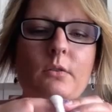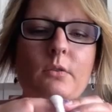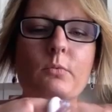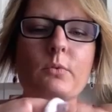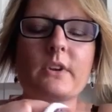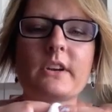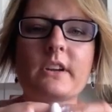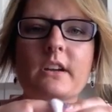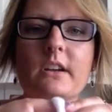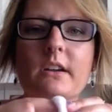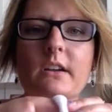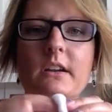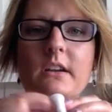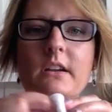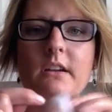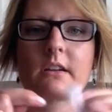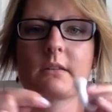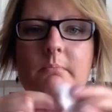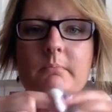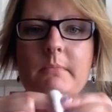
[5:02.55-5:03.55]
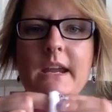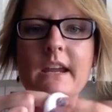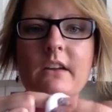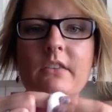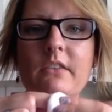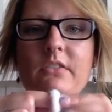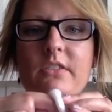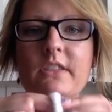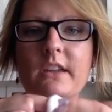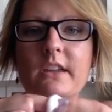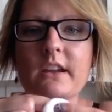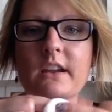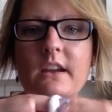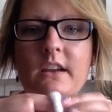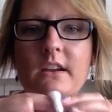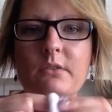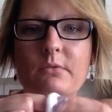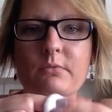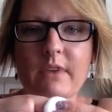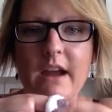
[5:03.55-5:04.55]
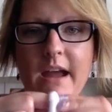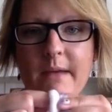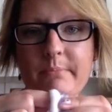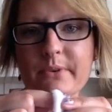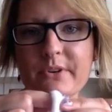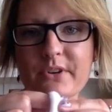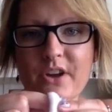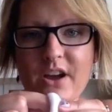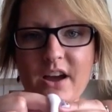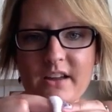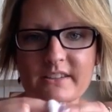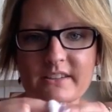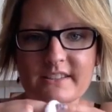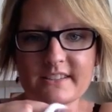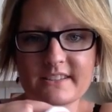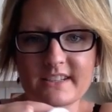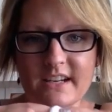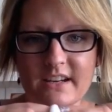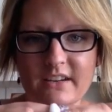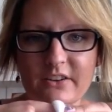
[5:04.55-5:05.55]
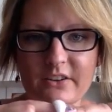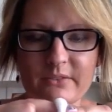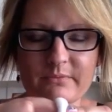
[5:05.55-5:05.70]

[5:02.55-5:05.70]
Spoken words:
would make the wrap not stick.